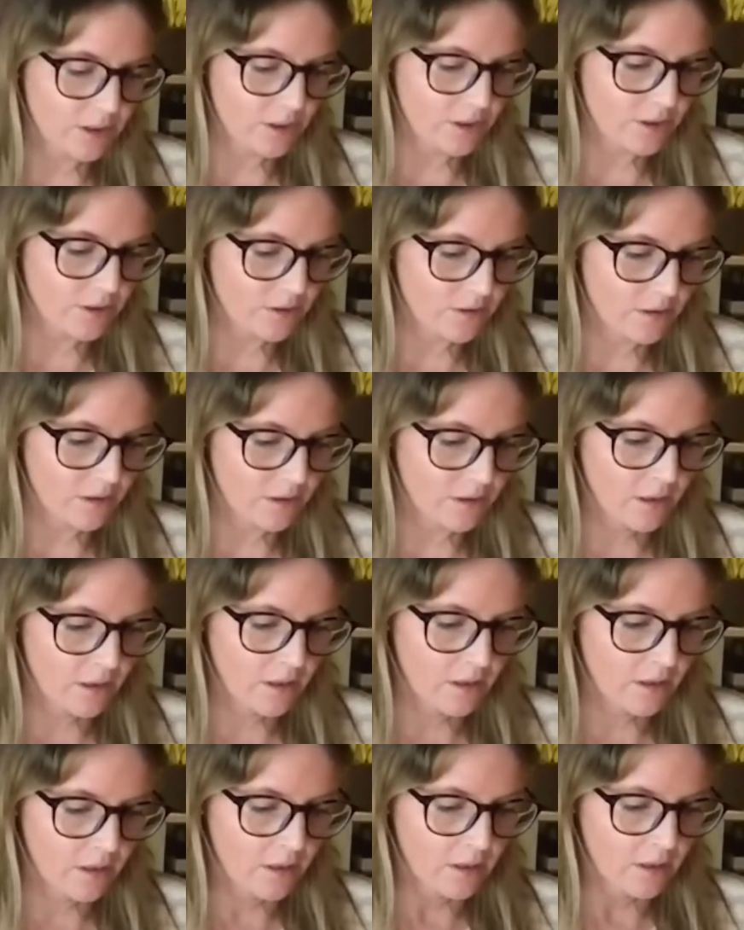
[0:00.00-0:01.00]
a good
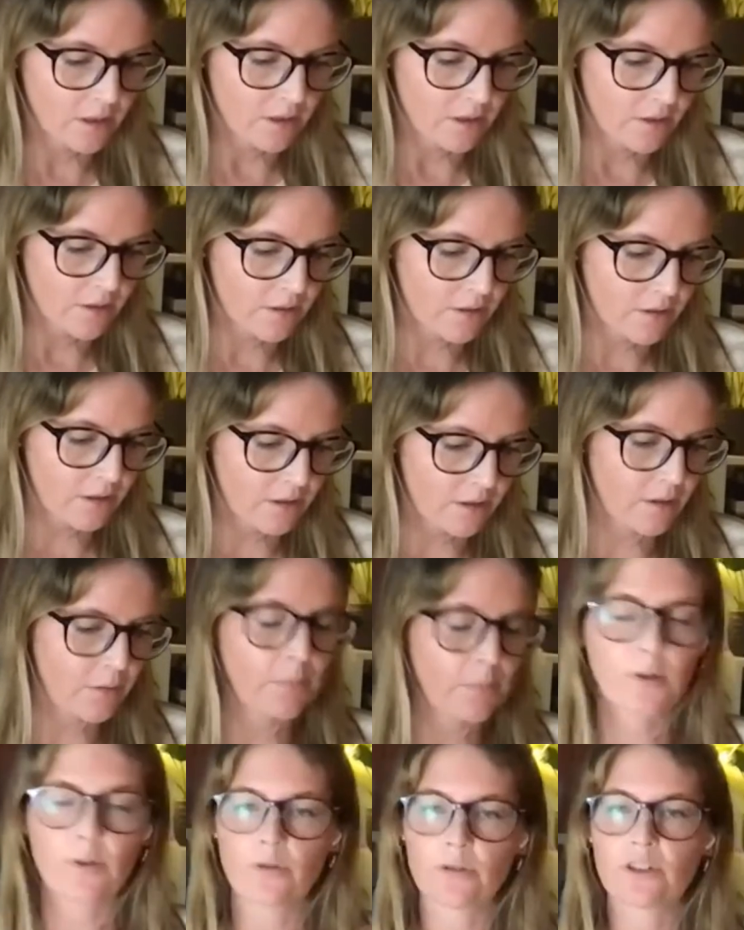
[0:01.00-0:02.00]

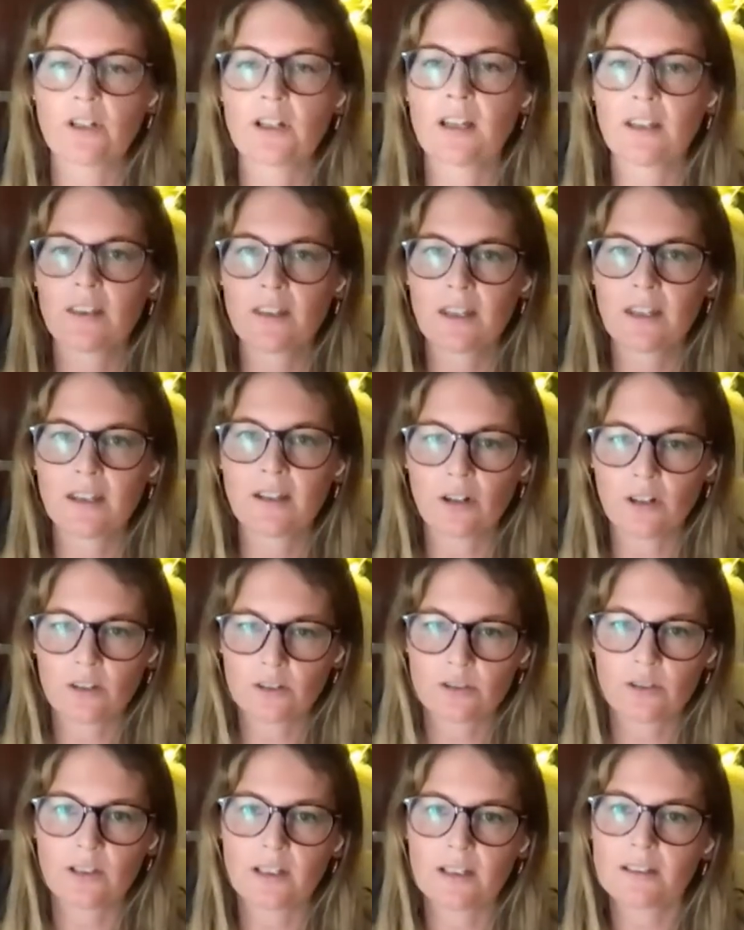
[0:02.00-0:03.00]
approach, and I think
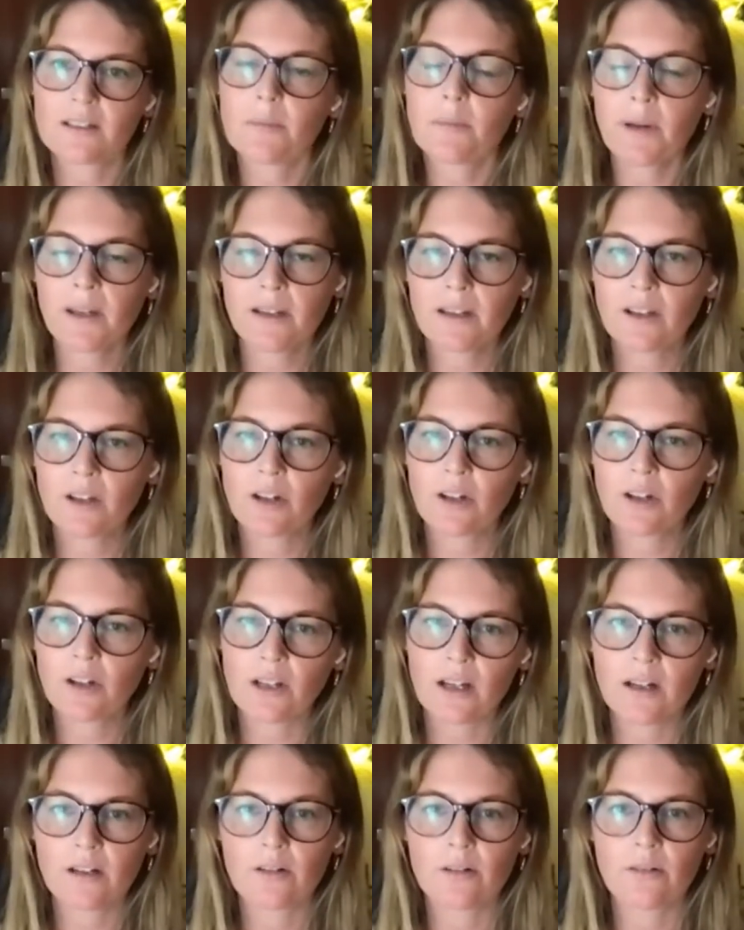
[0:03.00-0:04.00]
also like depending on
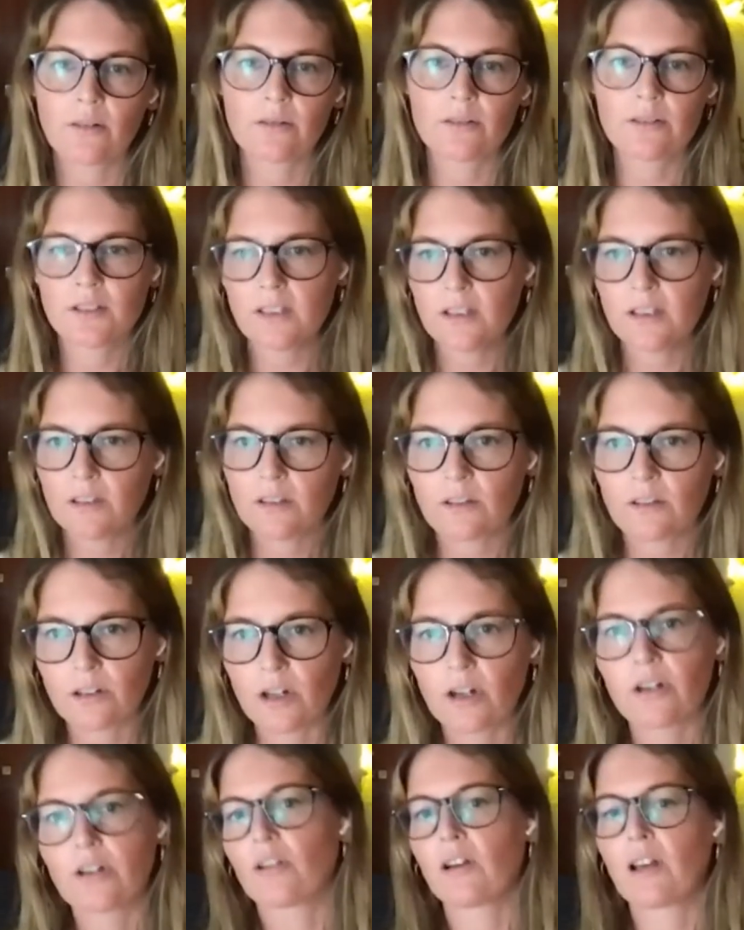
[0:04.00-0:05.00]
how senior you
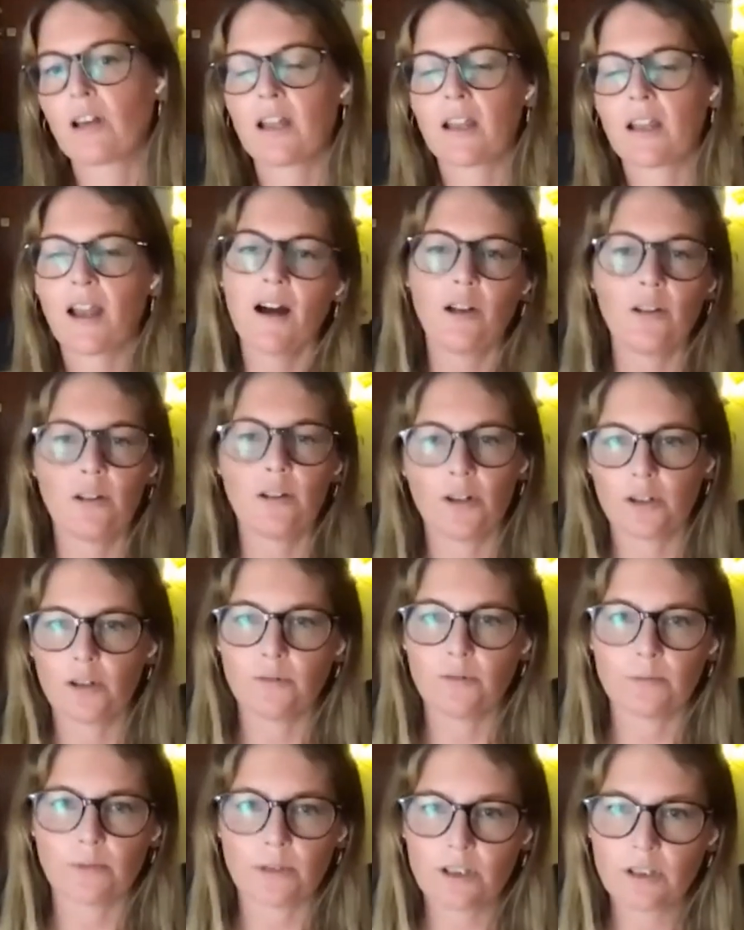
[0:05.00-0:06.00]
are, like how long
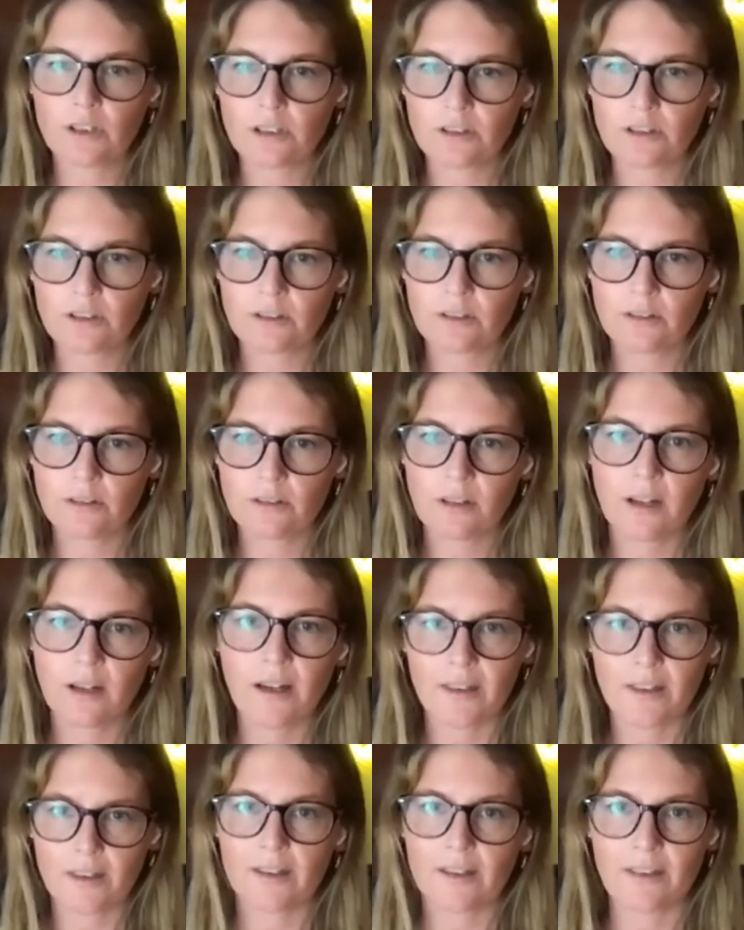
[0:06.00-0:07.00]
you worked,
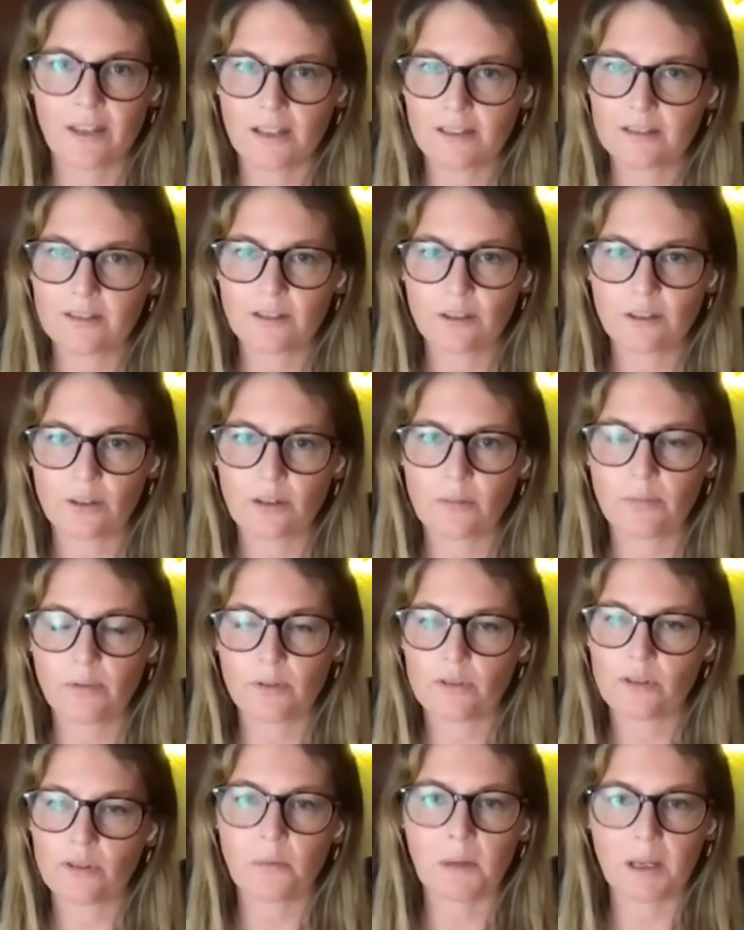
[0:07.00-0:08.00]
I think that's a good
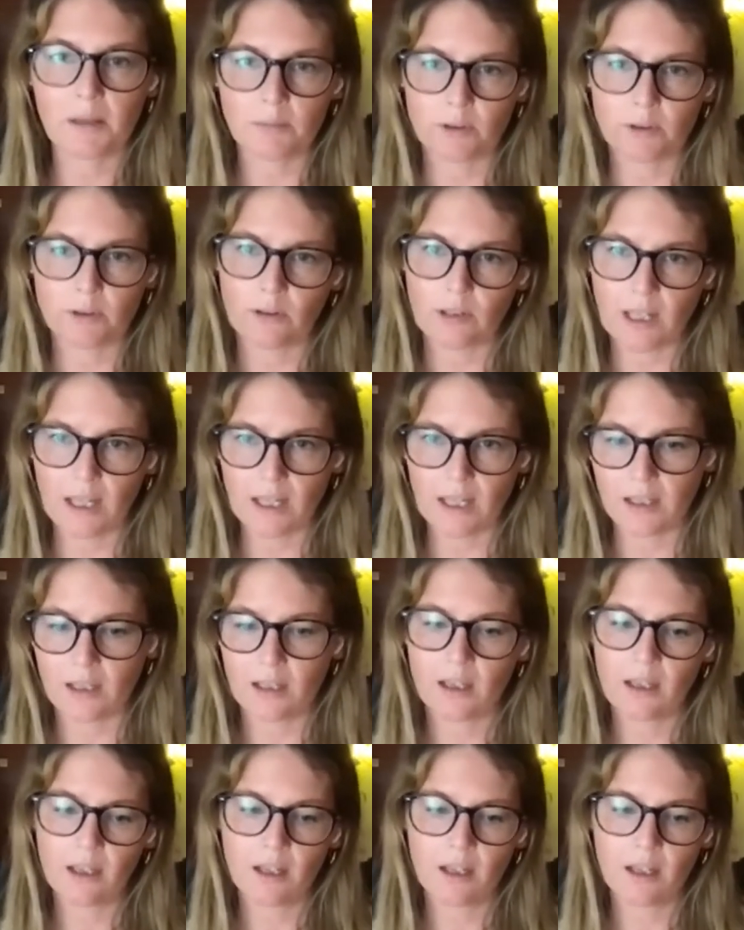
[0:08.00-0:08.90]
approach to be able to like,